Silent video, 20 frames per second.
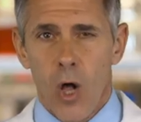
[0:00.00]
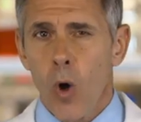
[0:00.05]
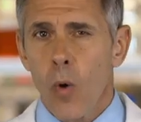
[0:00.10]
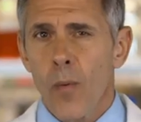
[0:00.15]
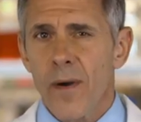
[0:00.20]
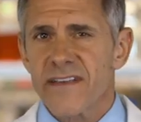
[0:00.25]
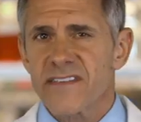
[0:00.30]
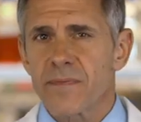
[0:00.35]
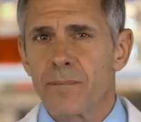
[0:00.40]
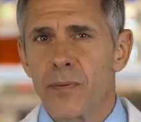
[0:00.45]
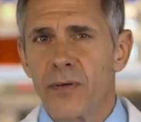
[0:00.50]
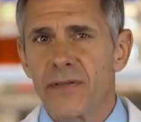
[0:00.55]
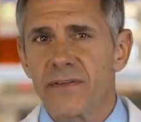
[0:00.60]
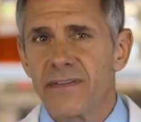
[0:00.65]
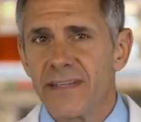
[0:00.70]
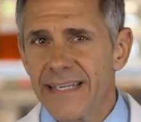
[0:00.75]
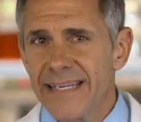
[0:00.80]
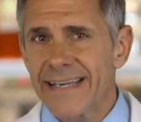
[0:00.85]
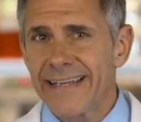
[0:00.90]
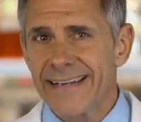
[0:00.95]
Always
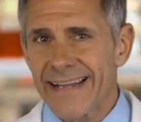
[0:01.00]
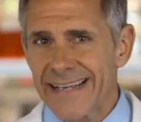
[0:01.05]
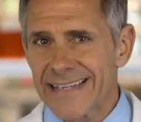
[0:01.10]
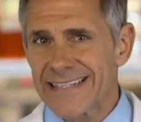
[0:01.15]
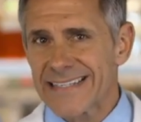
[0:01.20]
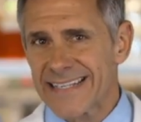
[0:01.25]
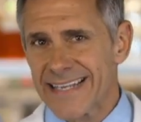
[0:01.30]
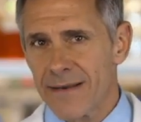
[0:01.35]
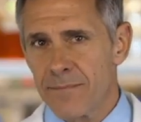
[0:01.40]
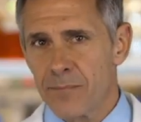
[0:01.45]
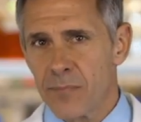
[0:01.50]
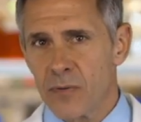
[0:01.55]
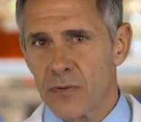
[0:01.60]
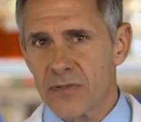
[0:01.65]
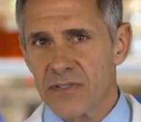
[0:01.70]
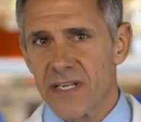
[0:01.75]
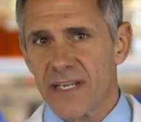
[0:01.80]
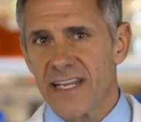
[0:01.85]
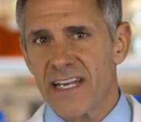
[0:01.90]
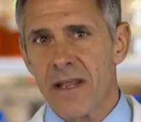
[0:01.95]
put DNA
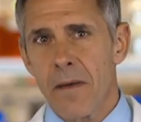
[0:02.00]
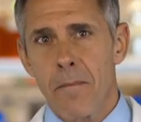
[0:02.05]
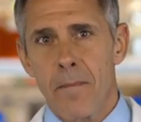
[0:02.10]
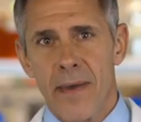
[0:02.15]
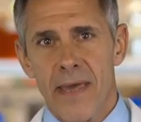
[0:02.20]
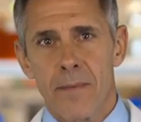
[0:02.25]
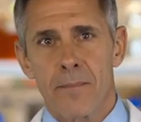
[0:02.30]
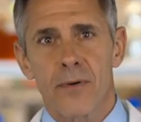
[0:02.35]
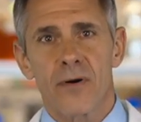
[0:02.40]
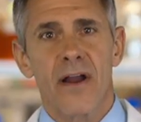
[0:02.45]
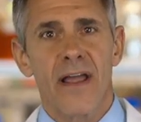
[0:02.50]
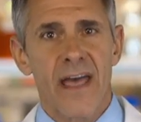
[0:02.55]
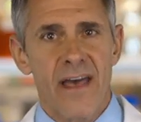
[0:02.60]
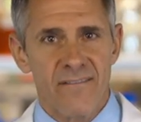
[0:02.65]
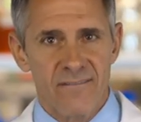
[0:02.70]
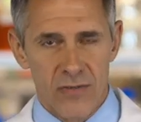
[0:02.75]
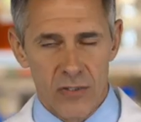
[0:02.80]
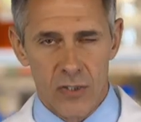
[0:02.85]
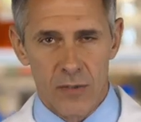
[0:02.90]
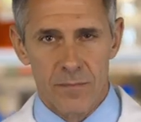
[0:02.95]
samples in a paper
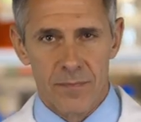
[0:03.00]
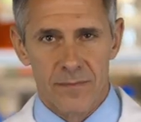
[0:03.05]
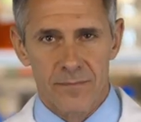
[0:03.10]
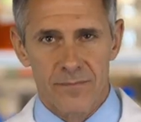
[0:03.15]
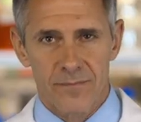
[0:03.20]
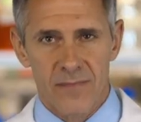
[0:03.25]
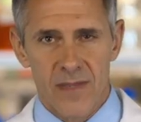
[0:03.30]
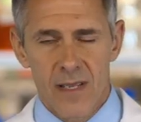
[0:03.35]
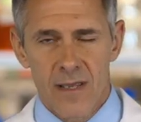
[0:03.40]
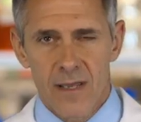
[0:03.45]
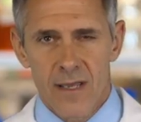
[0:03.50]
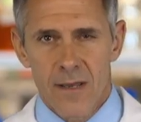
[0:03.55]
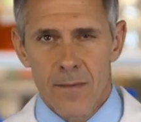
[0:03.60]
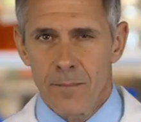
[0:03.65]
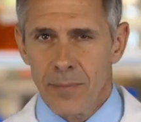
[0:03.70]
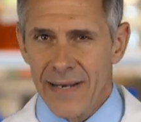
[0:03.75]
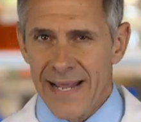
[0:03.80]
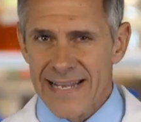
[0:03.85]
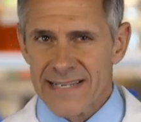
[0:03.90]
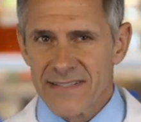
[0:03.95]
envelope.
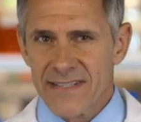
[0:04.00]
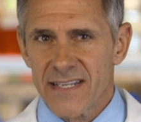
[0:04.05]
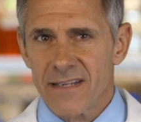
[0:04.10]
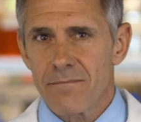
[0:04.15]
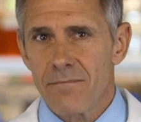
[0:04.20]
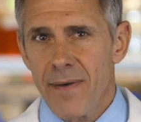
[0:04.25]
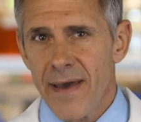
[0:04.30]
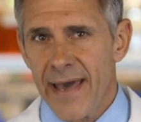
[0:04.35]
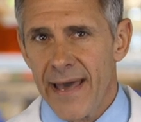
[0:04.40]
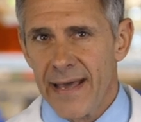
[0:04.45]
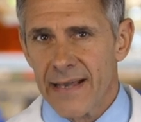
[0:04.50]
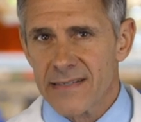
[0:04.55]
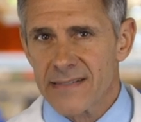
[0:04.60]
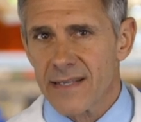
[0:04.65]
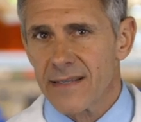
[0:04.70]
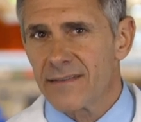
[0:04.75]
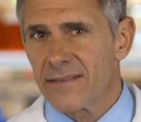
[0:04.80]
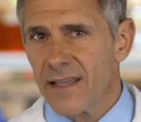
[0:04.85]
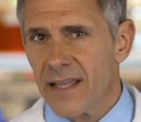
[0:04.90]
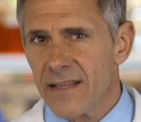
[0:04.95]
Plastic
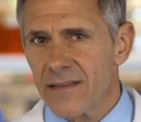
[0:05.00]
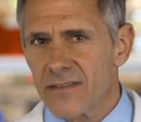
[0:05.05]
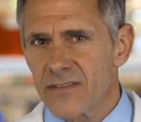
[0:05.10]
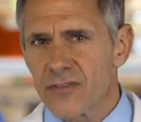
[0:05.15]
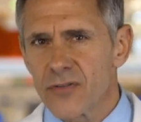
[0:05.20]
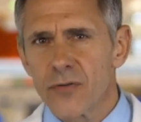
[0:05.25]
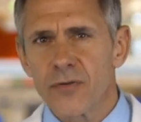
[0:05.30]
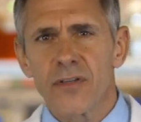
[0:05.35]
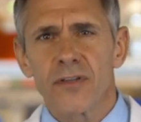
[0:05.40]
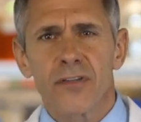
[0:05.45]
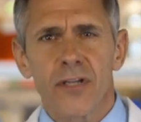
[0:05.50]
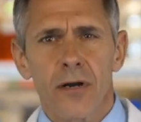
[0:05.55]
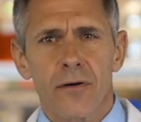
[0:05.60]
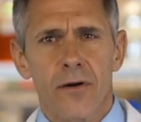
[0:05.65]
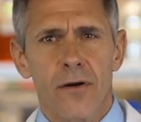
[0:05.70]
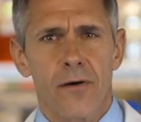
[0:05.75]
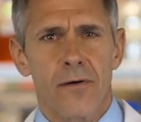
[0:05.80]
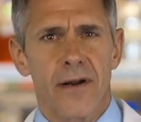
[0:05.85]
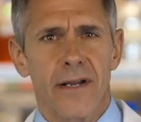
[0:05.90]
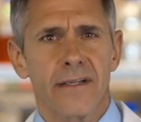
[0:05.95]
bags tends to
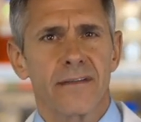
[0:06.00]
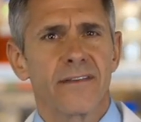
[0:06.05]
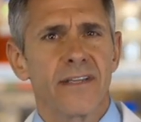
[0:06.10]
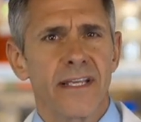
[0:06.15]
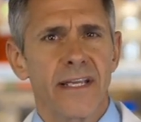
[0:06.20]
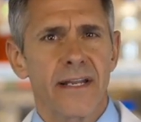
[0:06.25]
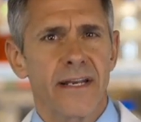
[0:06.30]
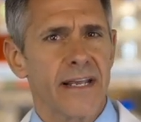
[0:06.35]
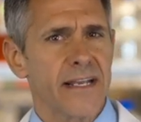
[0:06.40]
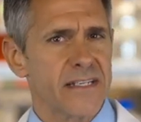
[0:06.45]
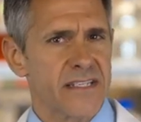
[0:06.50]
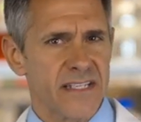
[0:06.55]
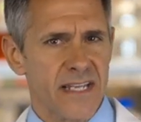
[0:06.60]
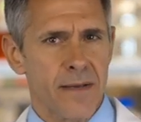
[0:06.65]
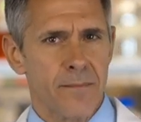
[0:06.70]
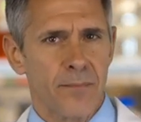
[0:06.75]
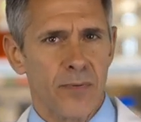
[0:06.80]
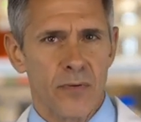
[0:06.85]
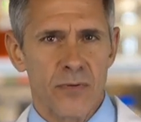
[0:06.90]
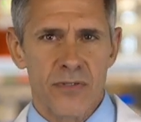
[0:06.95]
deteriorate DNA
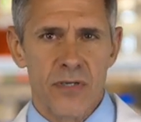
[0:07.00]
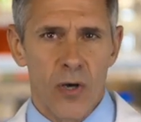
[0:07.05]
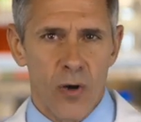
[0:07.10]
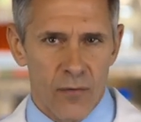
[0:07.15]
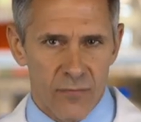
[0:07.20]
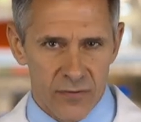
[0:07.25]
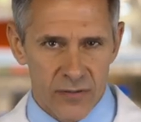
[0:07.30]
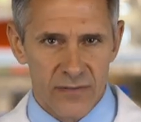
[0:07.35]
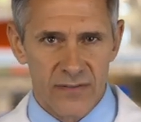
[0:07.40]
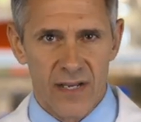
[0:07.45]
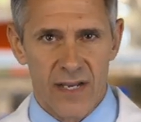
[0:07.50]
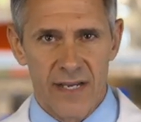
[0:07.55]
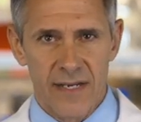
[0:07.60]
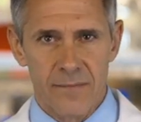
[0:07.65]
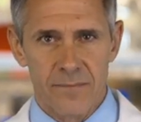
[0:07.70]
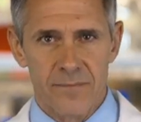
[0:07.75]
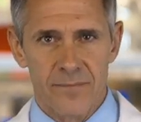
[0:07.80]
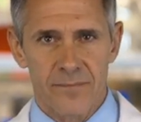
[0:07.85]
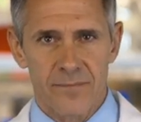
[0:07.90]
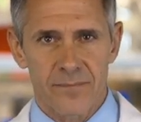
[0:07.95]
samples over
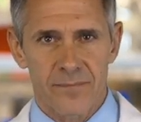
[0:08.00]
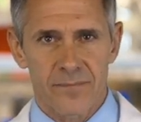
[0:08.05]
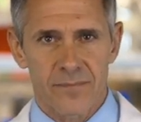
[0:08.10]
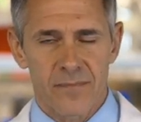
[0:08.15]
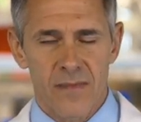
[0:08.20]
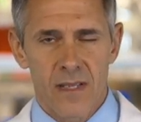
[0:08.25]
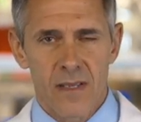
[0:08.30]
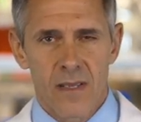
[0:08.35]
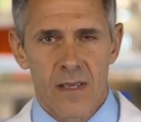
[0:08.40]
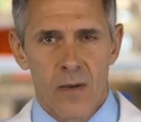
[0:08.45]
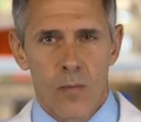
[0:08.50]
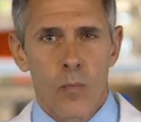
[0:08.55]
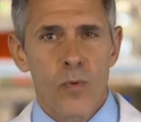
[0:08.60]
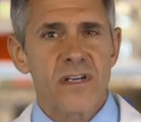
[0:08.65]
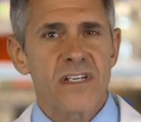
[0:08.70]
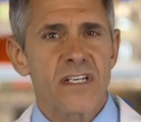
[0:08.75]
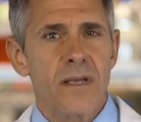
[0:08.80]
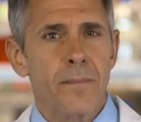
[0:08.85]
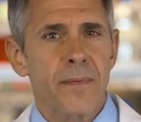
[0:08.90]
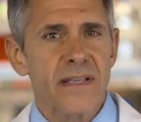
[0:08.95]
time.
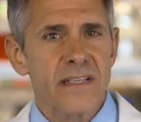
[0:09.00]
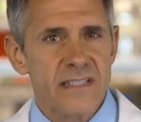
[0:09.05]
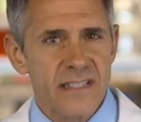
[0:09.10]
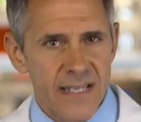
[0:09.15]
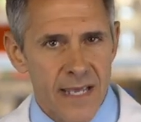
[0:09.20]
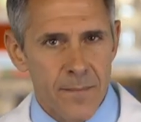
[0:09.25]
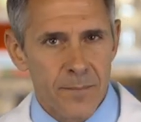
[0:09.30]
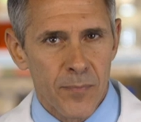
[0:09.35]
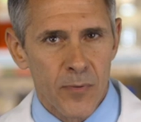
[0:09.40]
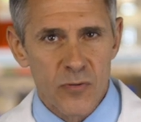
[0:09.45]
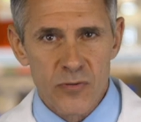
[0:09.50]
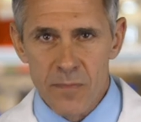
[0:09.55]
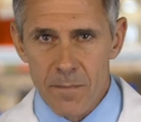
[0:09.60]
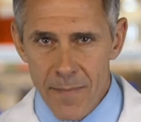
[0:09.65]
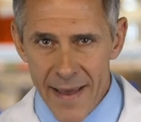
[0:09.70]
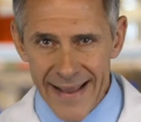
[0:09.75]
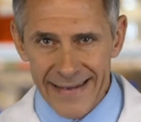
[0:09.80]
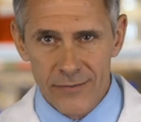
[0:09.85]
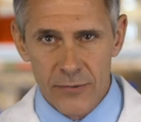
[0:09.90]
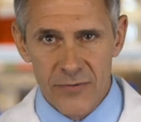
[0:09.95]
When shipping samples
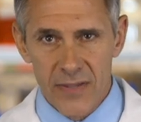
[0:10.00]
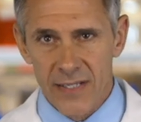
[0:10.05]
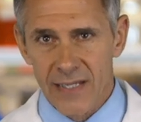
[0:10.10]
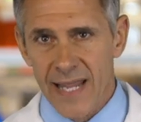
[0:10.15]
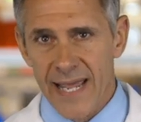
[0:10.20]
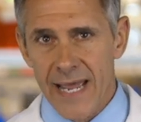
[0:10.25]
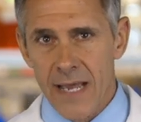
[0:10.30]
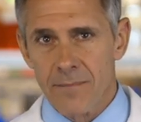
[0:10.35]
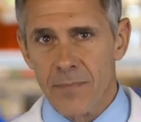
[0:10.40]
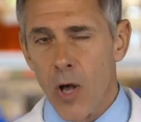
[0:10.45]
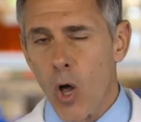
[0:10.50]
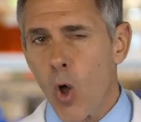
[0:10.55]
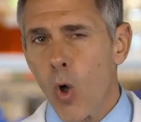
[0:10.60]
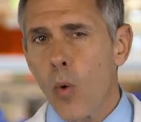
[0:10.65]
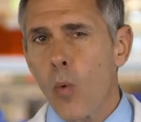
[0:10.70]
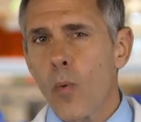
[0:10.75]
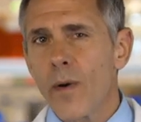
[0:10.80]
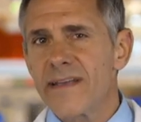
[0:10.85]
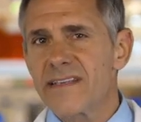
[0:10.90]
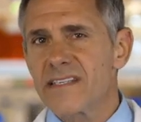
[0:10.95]
back to the lab,
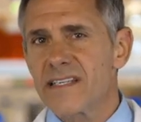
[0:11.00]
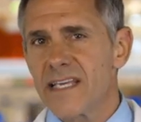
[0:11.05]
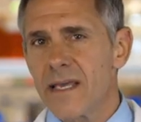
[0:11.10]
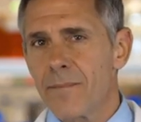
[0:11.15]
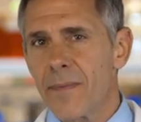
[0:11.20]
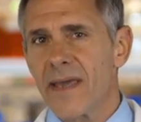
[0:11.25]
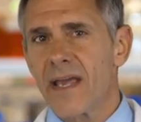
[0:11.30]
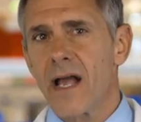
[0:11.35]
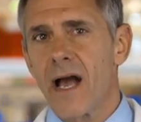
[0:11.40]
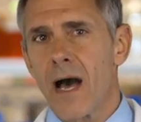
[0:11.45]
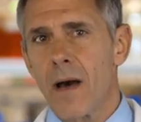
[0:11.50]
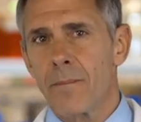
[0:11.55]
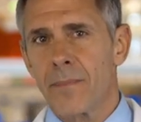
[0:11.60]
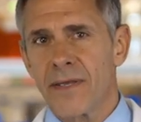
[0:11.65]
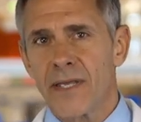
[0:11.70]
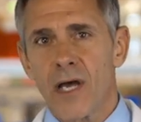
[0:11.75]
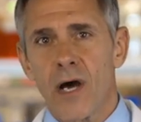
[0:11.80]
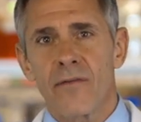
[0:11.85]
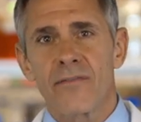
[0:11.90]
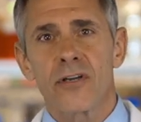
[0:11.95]
always keep a
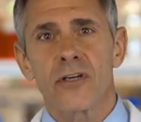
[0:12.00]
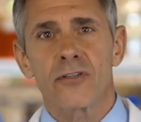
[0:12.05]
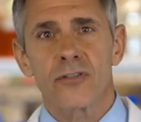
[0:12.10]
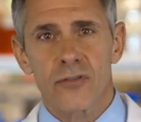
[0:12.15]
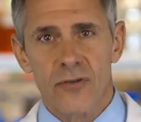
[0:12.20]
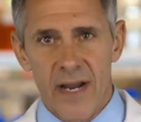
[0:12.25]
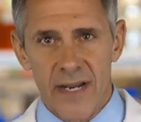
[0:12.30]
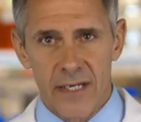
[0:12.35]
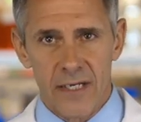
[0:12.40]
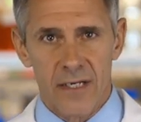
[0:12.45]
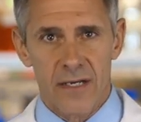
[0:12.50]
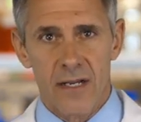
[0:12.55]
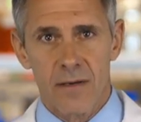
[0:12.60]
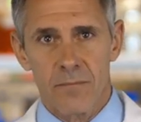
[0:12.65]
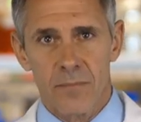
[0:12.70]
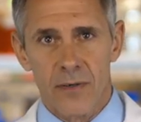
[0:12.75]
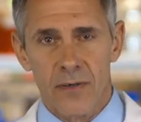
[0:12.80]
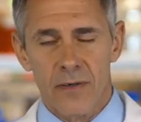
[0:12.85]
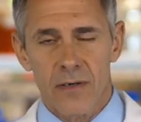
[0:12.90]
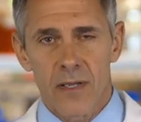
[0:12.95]
copy of your tracking
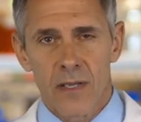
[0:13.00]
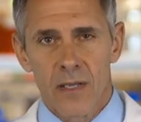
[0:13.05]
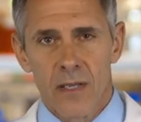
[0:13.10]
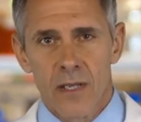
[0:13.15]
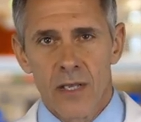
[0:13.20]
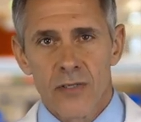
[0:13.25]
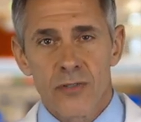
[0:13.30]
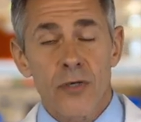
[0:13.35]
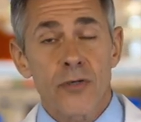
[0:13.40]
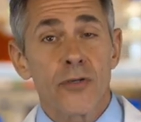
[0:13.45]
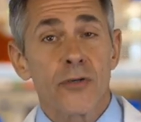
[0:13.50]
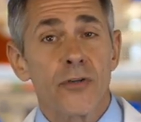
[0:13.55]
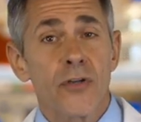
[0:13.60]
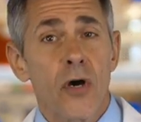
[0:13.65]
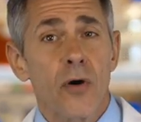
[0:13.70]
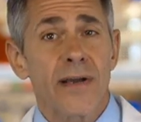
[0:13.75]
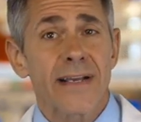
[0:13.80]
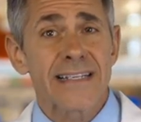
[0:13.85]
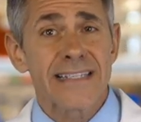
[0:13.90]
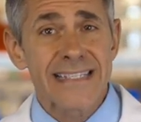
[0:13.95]
number so you
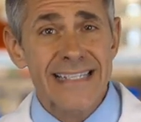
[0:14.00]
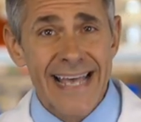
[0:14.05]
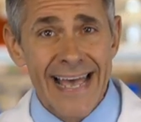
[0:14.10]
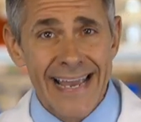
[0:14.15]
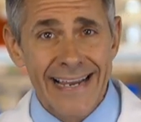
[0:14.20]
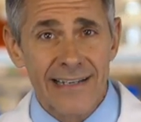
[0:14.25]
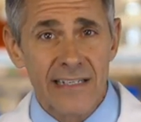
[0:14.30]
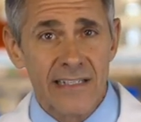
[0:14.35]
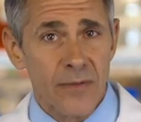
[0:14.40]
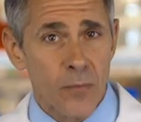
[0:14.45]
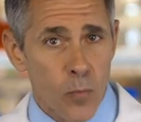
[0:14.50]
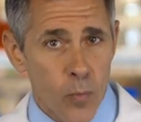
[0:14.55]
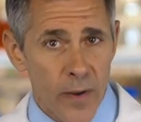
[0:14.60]
know exactly